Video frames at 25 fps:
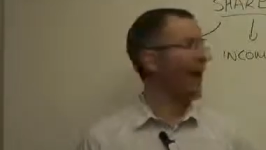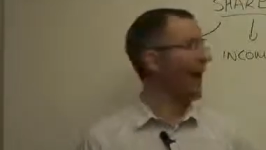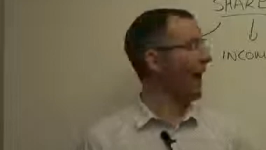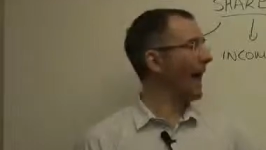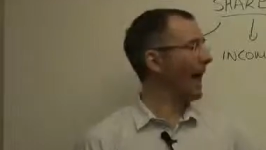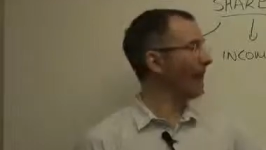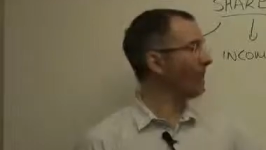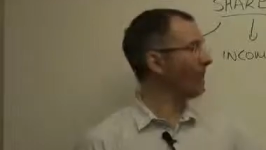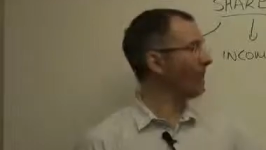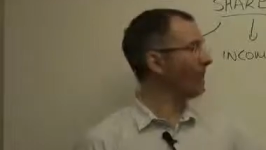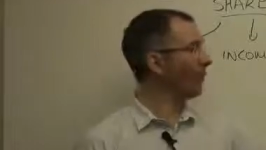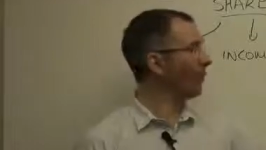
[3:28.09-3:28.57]

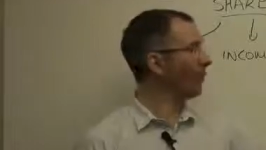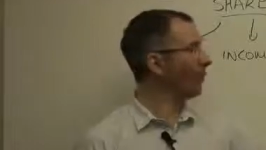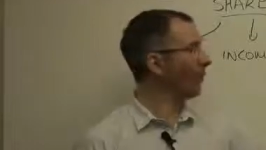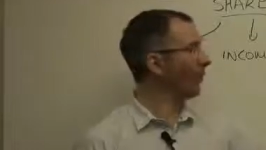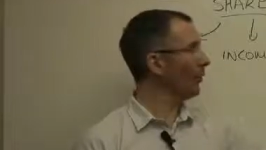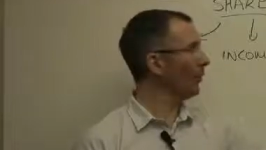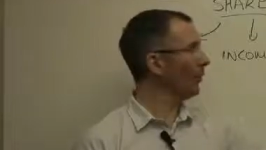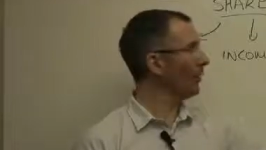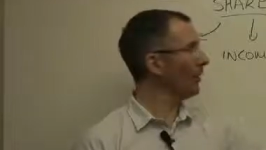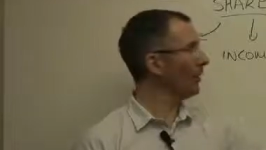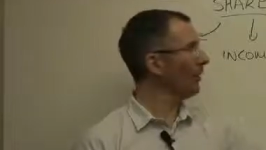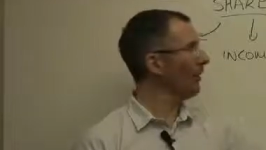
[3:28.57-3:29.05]
And of
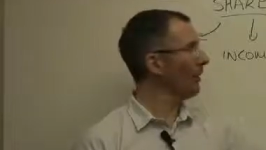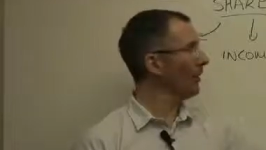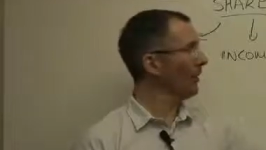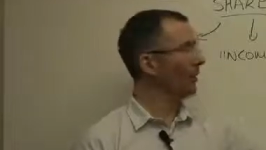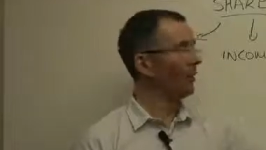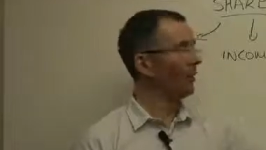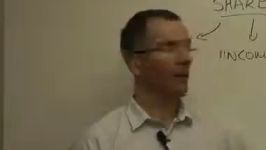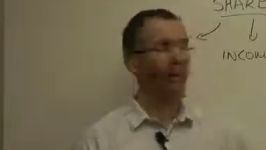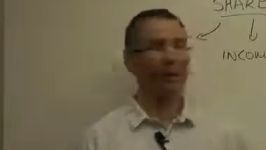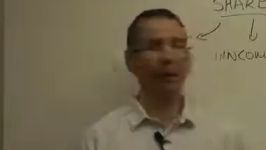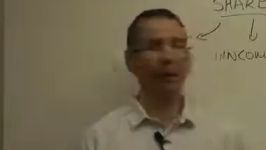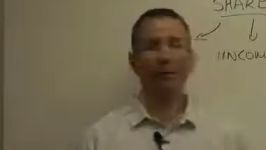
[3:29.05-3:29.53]
course,
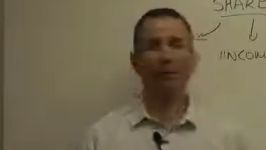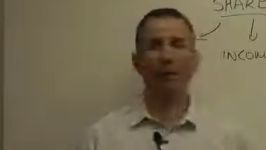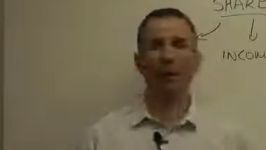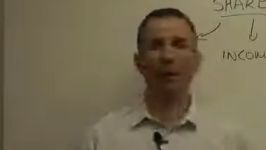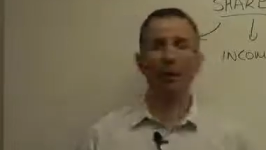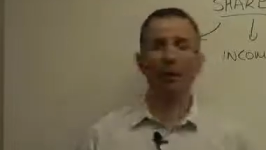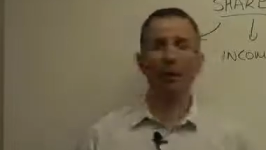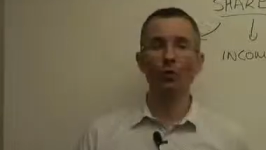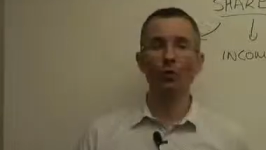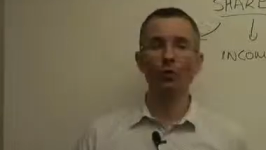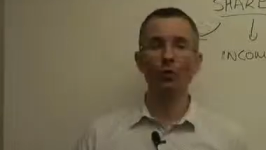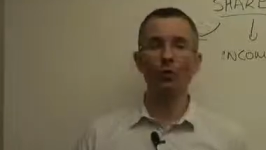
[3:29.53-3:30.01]

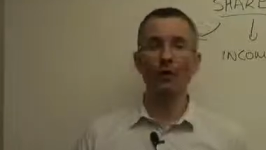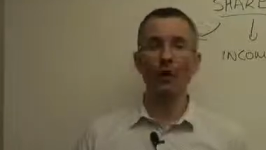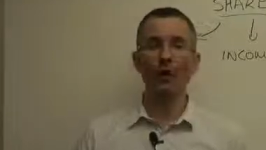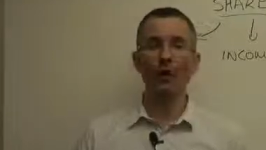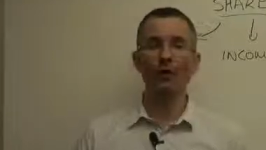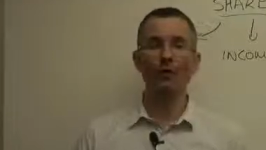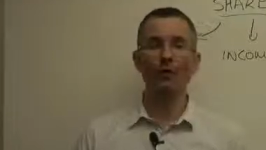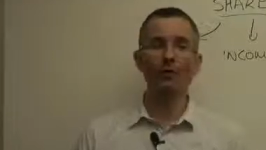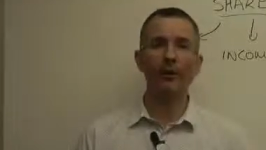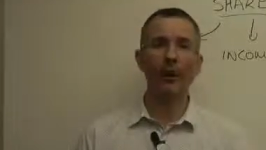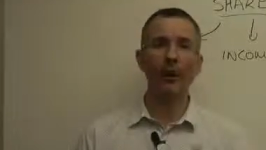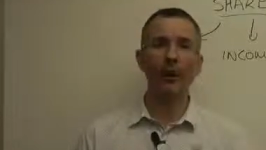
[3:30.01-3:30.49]
all
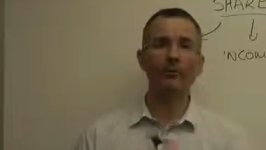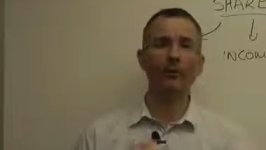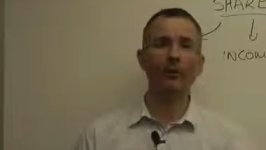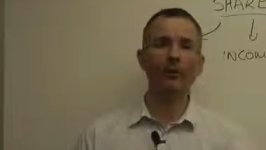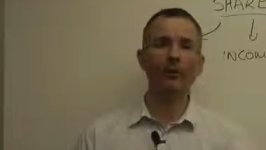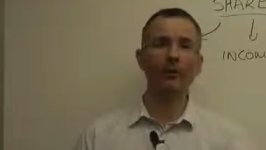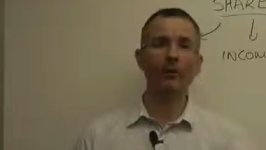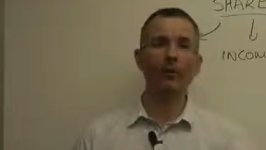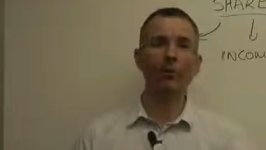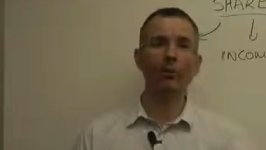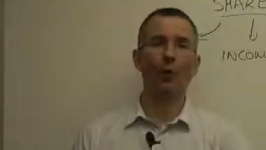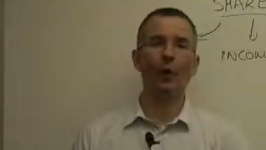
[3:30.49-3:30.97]
shares, every
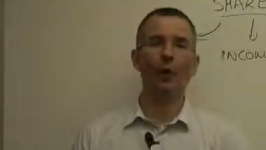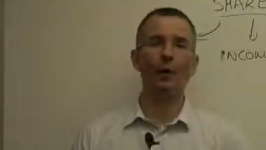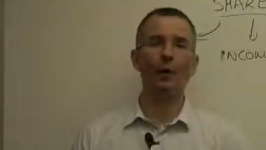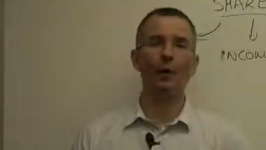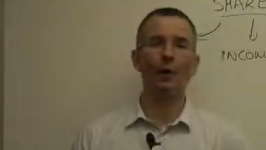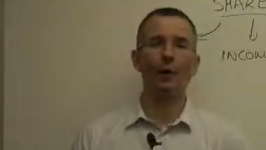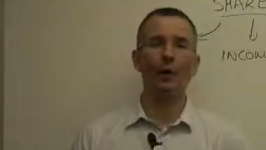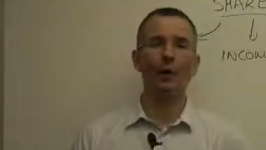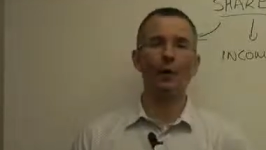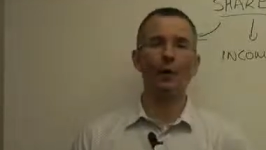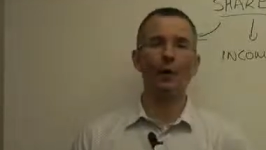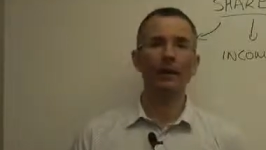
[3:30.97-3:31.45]
single
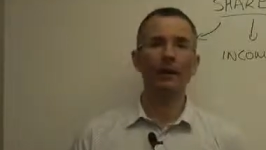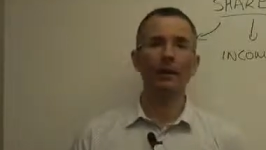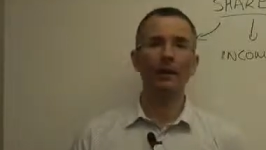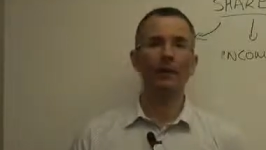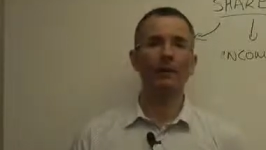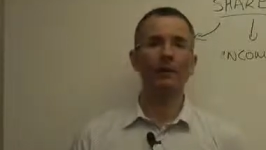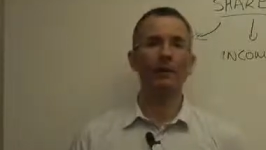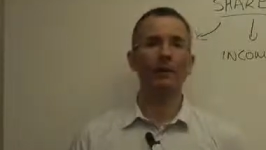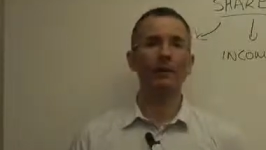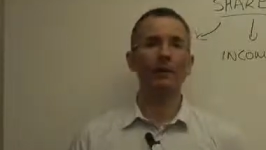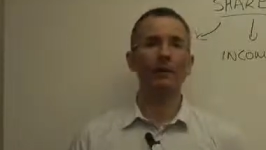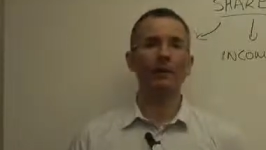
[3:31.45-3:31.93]
one,
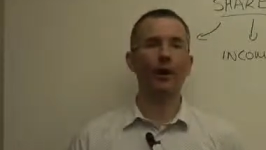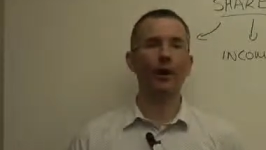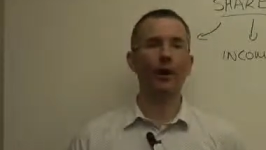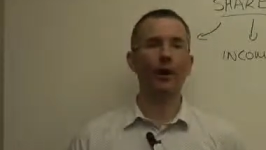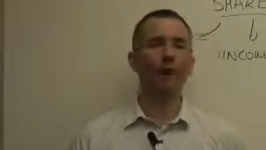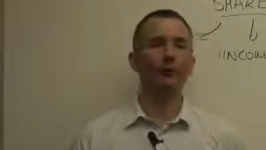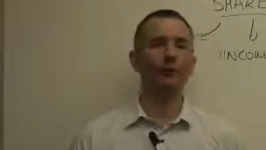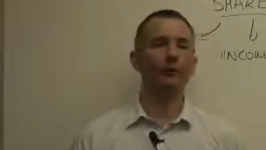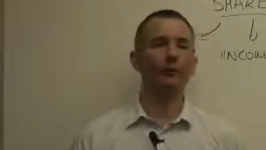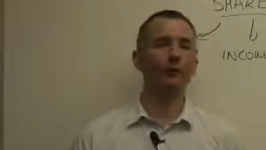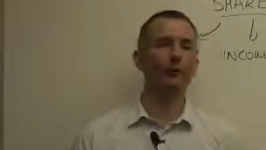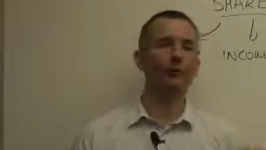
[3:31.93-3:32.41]
come with the
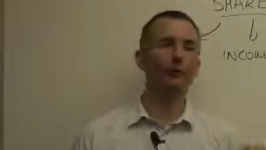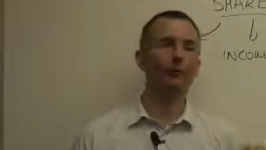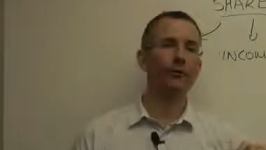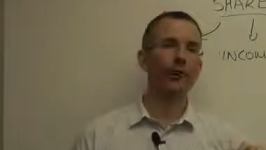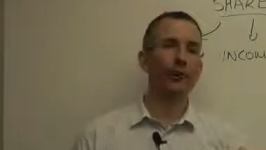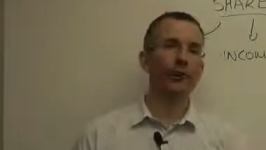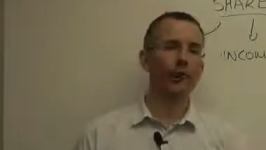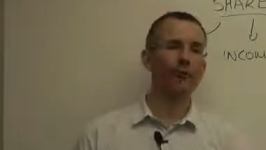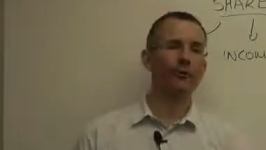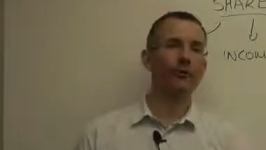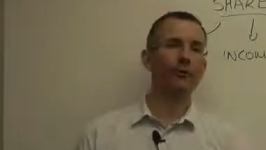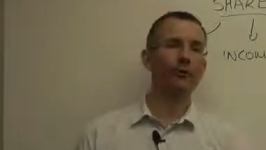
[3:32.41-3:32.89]
right to
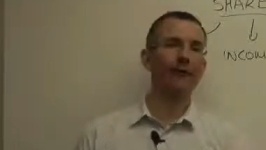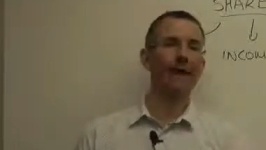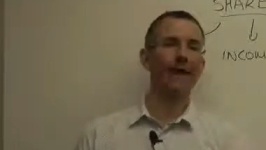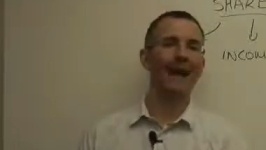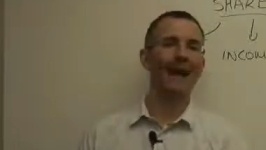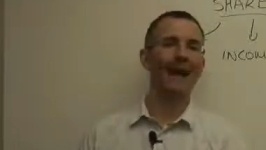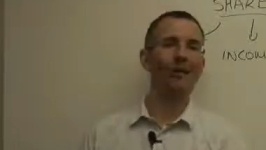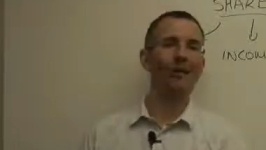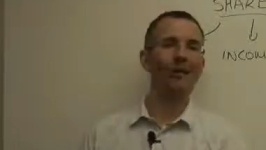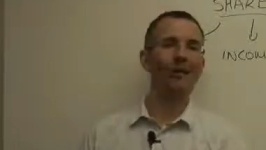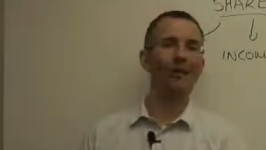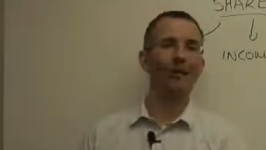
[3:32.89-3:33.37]
turn up at the
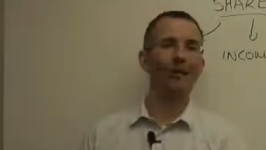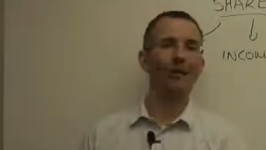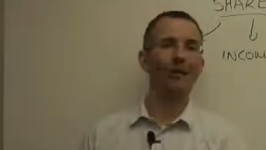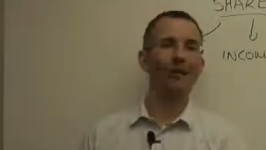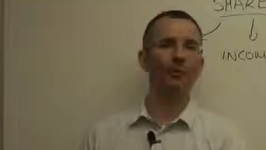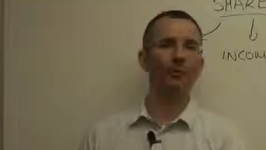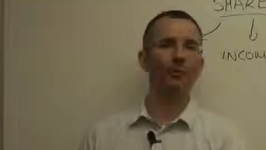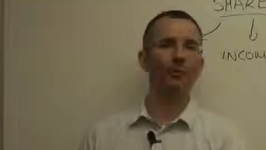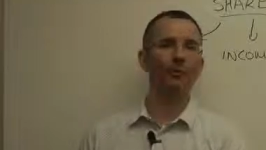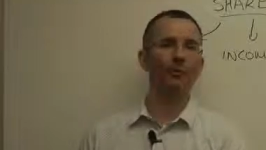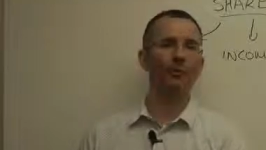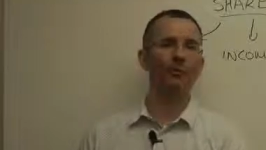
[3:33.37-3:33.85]
annual
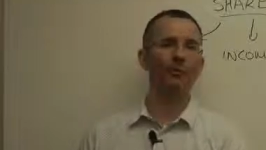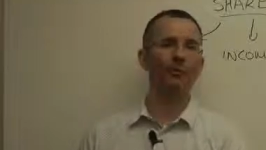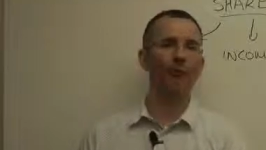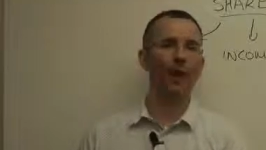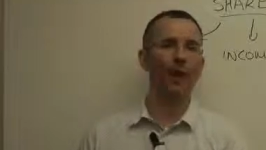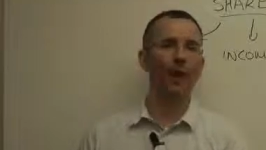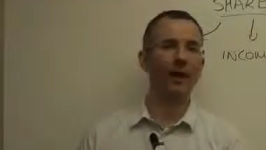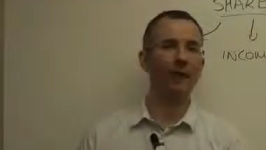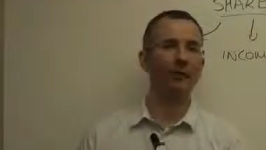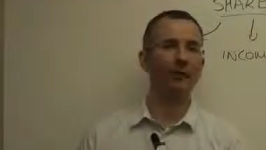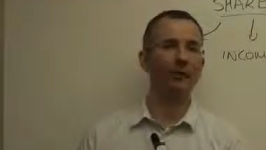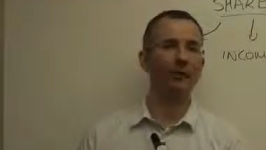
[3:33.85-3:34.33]
general meeting of
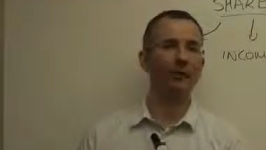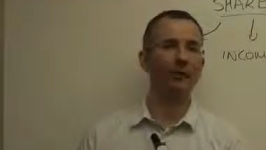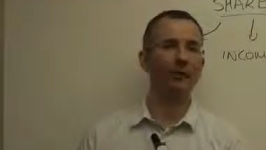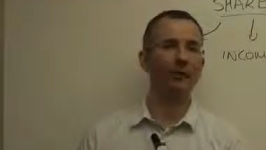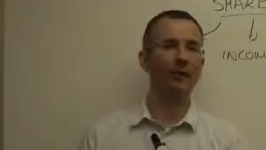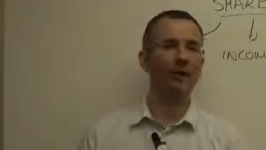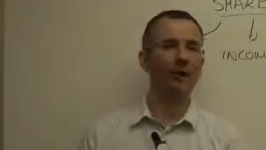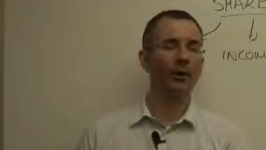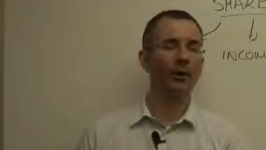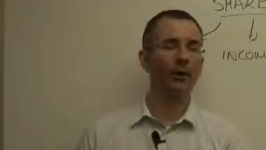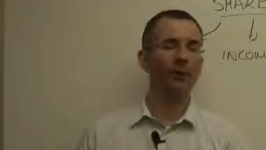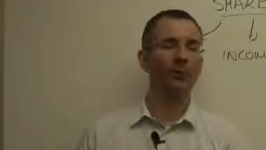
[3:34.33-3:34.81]
shareholders,